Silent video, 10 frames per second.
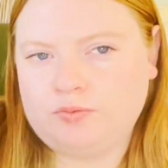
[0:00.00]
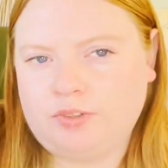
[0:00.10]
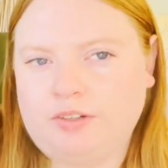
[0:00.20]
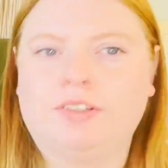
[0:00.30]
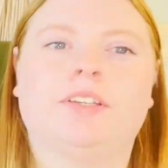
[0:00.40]

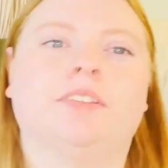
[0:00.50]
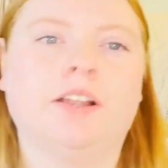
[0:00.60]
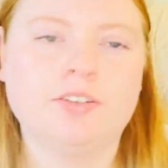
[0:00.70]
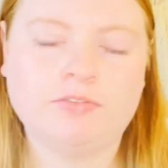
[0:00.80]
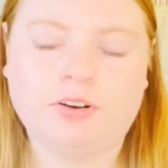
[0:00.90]
very
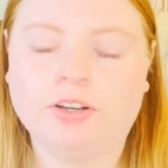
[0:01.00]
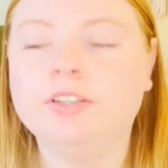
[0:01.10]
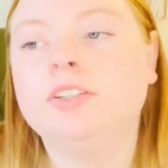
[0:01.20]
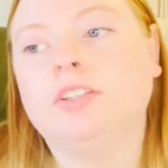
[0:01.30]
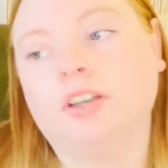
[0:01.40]
excited for.
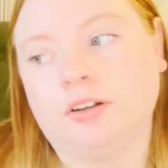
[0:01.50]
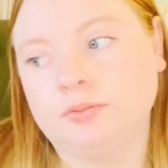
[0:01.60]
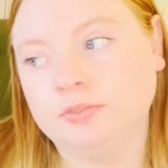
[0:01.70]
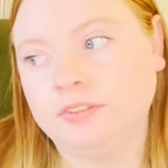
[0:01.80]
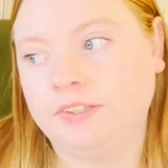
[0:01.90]
So
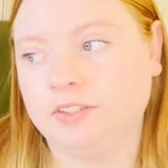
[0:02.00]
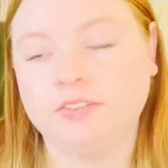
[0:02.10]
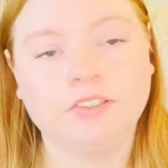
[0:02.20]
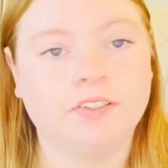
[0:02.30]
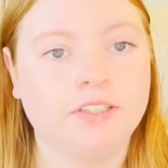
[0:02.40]
the
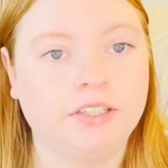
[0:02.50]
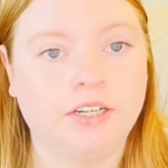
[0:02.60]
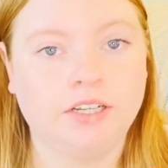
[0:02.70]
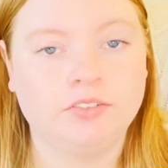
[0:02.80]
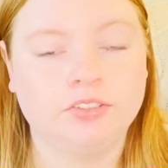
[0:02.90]
first thing that
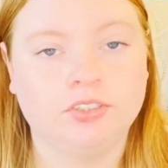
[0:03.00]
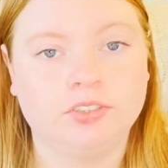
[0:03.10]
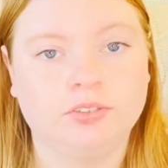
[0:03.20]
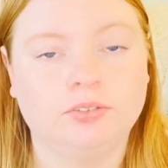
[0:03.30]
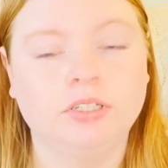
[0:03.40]
I have to
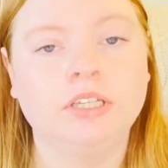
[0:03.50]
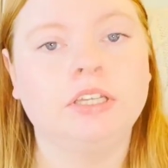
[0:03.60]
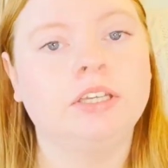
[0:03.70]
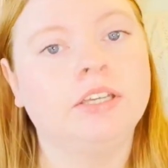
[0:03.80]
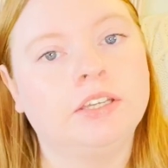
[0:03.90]
do
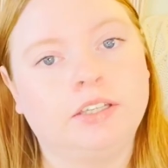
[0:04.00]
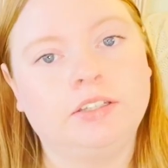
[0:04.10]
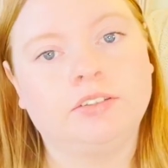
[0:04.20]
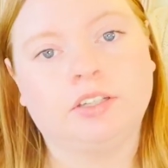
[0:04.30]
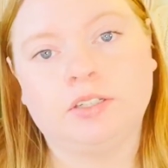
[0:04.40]

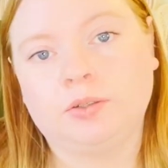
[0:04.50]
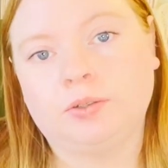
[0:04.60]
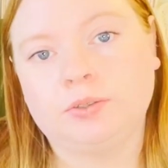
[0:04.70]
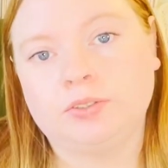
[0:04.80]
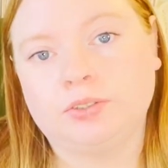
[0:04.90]
is I'm
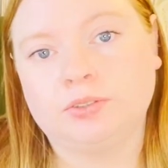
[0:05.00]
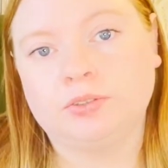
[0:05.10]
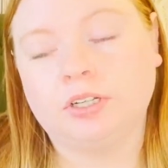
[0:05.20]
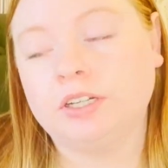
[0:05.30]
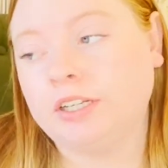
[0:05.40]
going to
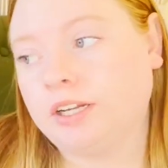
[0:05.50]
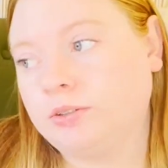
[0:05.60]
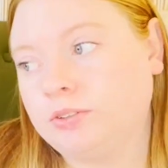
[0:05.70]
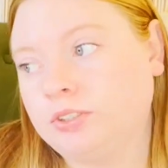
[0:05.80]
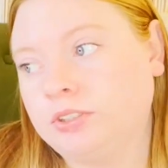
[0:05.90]
cut
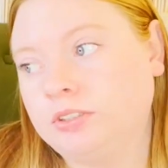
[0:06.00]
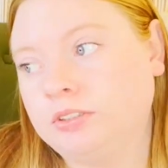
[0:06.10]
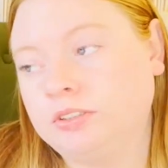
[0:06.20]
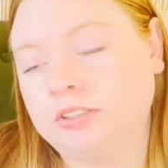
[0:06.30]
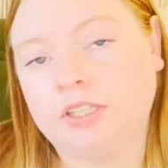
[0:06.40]
out
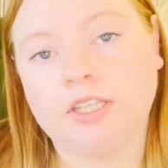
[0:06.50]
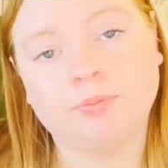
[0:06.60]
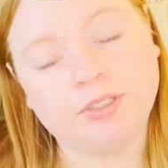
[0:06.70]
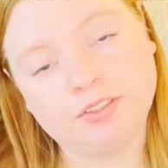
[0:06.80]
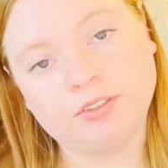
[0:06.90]
the
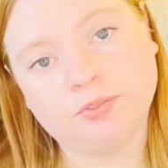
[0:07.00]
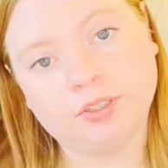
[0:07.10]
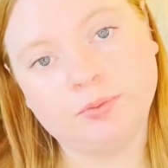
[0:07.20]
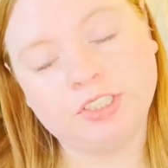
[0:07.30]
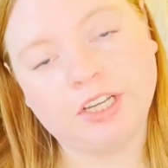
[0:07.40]
pieces for
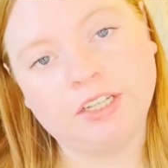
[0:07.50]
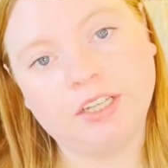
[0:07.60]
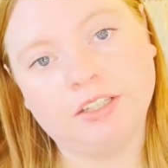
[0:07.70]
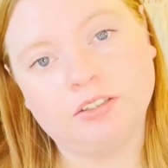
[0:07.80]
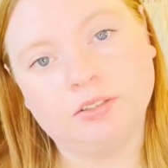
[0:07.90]
the witch hat
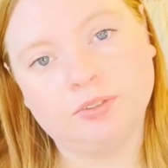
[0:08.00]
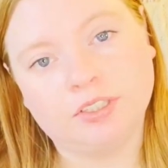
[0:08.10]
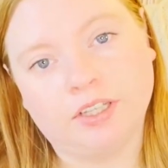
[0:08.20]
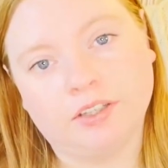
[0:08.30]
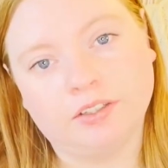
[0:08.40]
and sew it
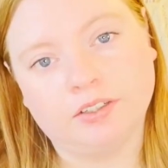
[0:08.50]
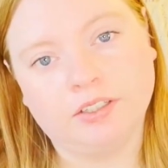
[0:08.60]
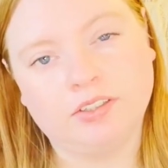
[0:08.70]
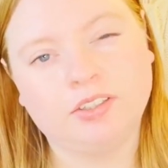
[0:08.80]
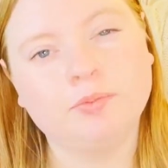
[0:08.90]
together.
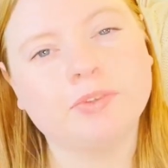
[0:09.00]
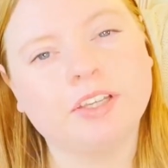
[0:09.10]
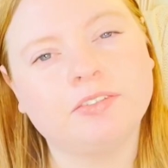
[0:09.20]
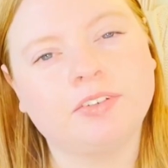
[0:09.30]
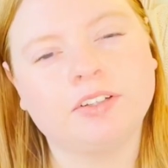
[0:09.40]
It seems
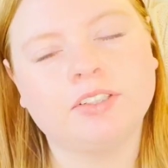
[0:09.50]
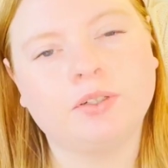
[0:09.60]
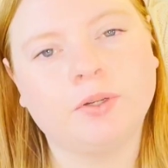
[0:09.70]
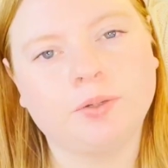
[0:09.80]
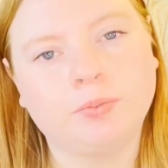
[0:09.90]
like a fairly
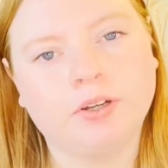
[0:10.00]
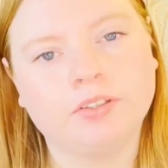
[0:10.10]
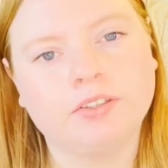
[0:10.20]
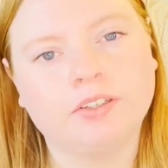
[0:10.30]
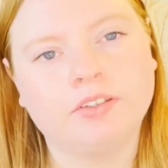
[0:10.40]
quick
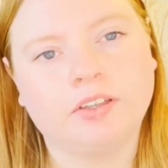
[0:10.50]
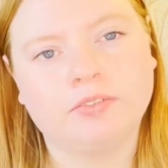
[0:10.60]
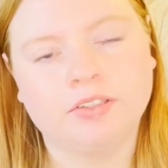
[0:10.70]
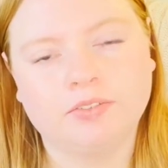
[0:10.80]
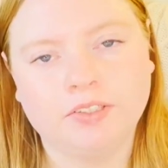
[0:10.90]
process
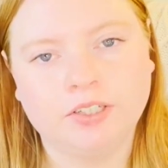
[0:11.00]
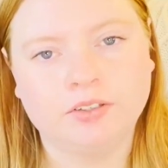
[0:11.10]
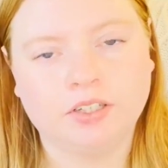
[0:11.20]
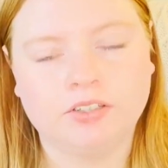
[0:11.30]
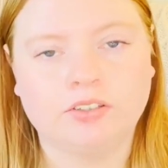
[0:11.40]
off of the video
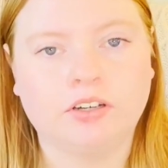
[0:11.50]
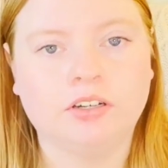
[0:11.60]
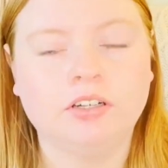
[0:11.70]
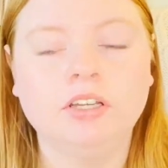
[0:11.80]
that I saw.